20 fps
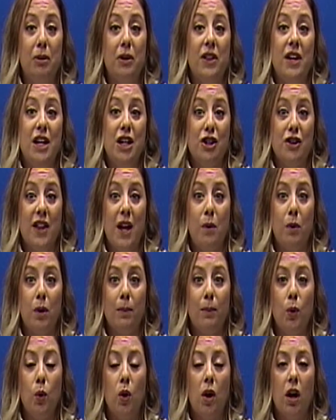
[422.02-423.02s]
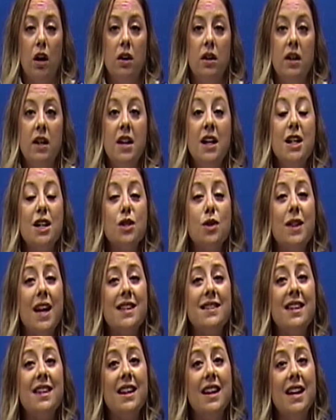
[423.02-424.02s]
the year they were born. So
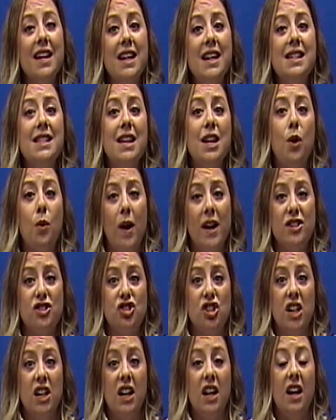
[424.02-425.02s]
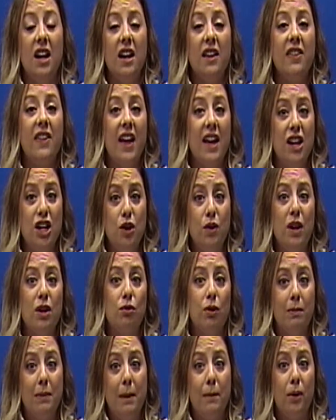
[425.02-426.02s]
that's an easy question that you can
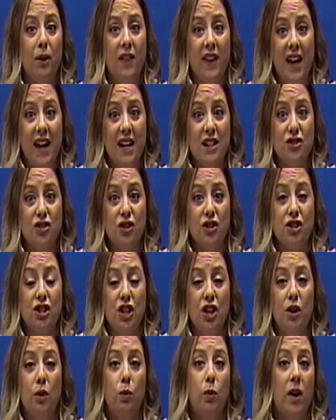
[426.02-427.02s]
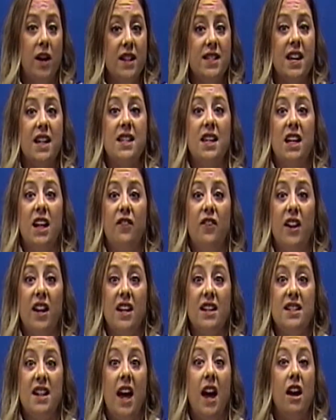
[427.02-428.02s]
remember the answer to. What is a
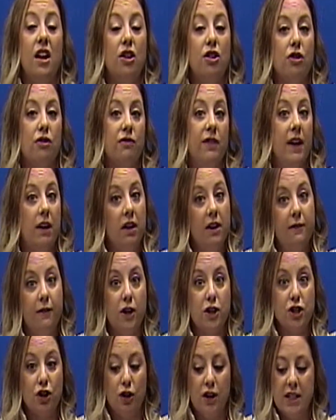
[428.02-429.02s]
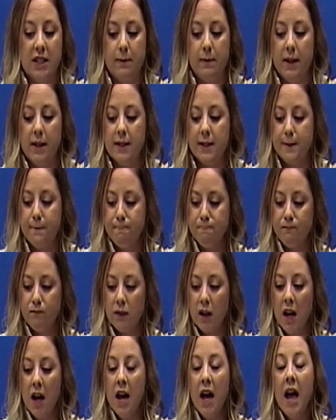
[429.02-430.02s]
significant date? Your very first Christmas.
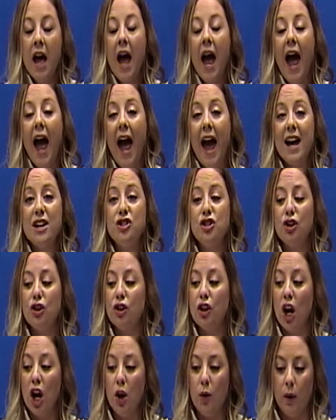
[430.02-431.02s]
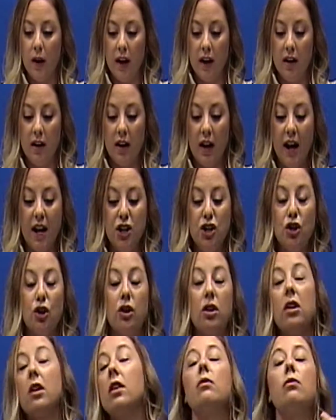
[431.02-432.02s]
As you're going and
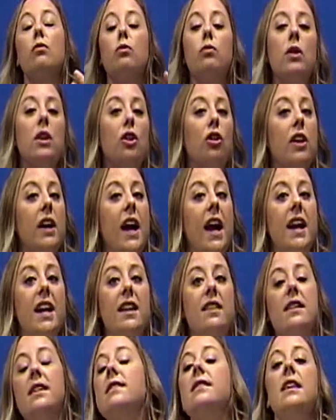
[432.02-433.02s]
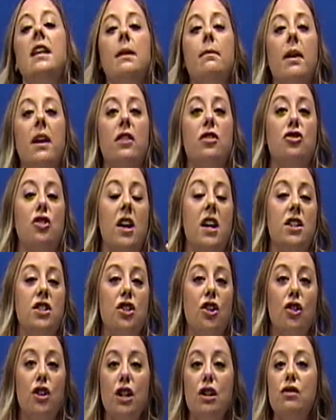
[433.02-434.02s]
you're creating this email address,
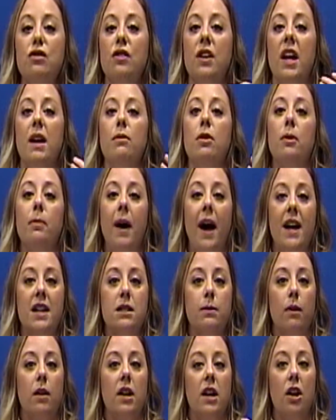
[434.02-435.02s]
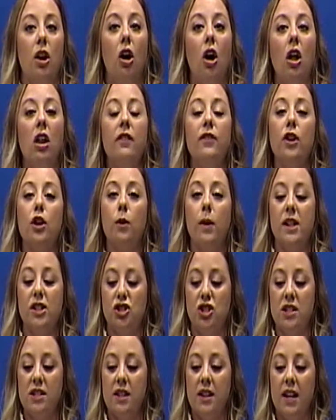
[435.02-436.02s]
your username, your password, and all of your
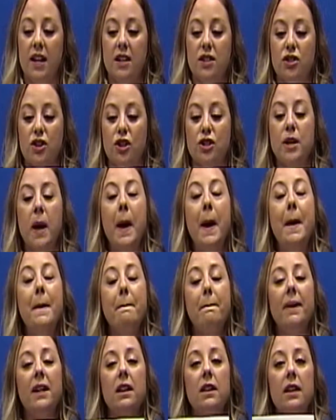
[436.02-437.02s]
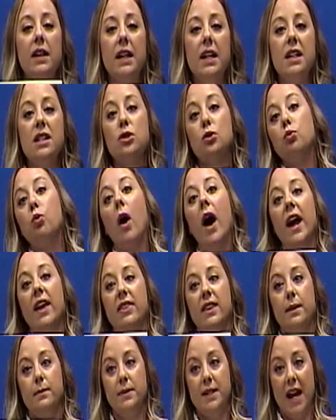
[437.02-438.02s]
questions and answers, please write
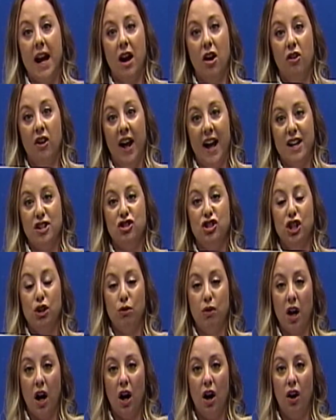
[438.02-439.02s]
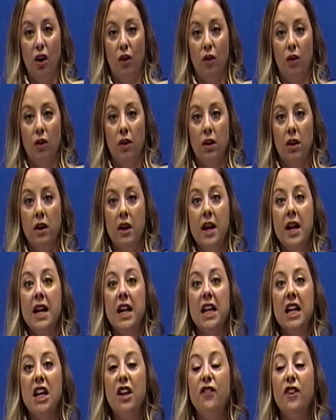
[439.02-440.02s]
them down as you go.
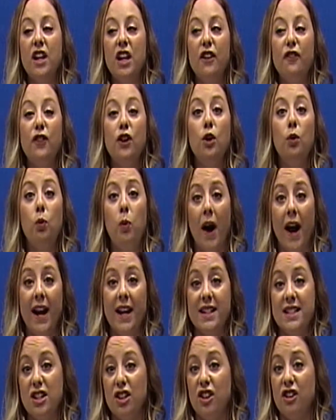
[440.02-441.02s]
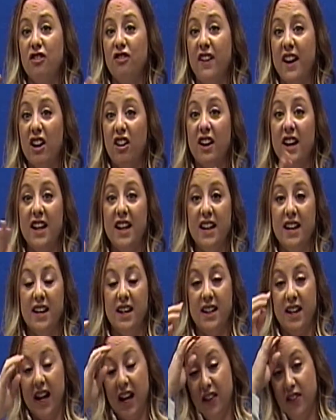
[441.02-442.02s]
Even if you wait until the very
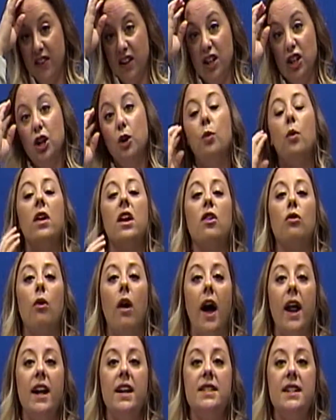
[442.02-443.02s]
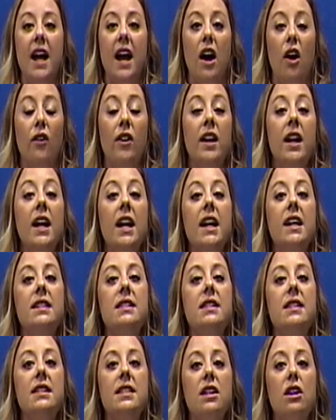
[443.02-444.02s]
end and then you want to write it down,
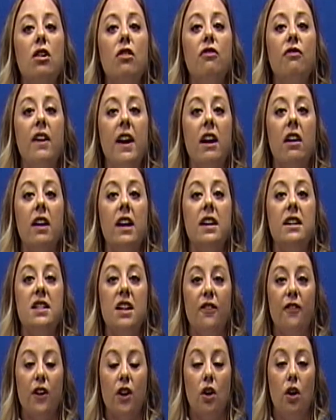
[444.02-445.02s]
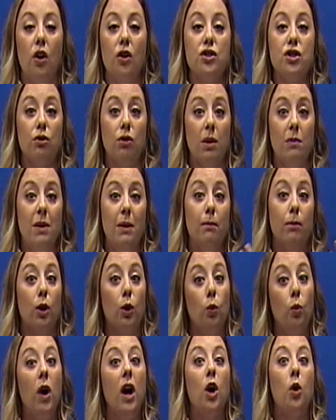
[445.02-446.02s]
it's still very difficult to remember
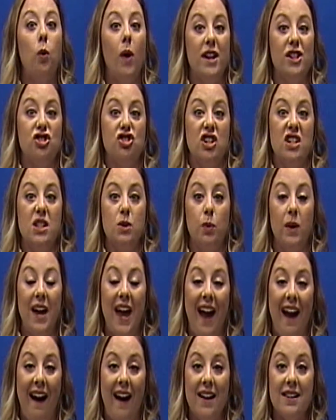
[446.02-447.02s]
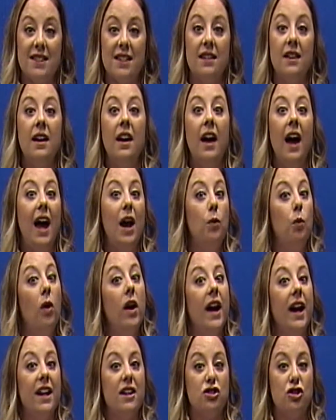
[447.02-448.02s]
what questions we asked and
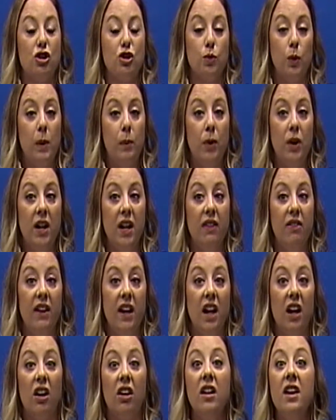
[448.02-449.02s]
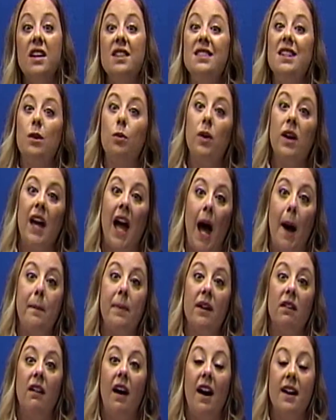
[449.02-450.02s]
what answers we put in there. Did we
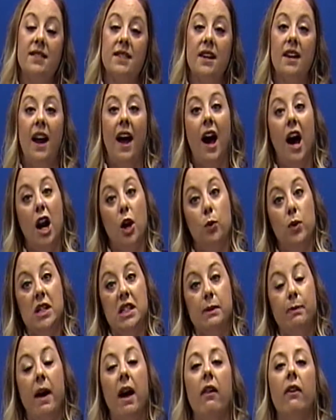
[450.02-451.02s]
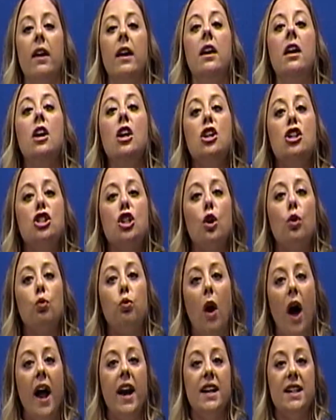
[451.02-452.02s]
capitalize it? How do we spell it? So
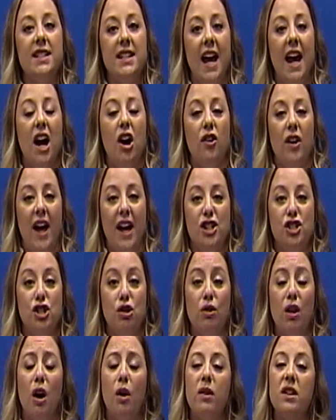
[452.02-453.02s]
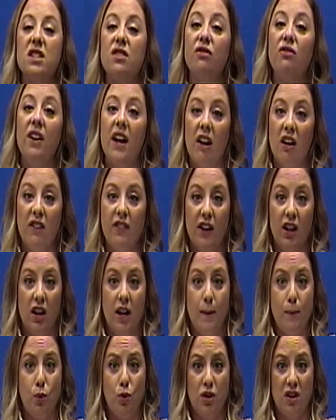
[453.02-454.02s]
write it down as you go. It's very, very
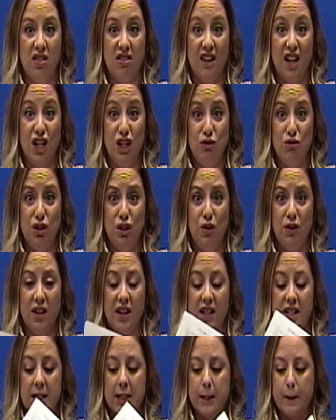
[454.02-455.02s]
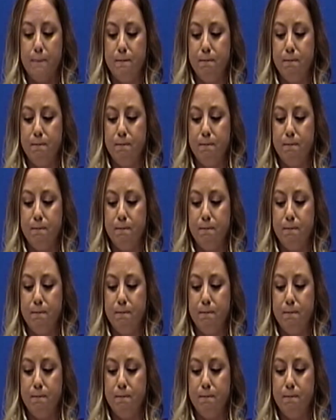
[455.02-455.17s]
important that you do this.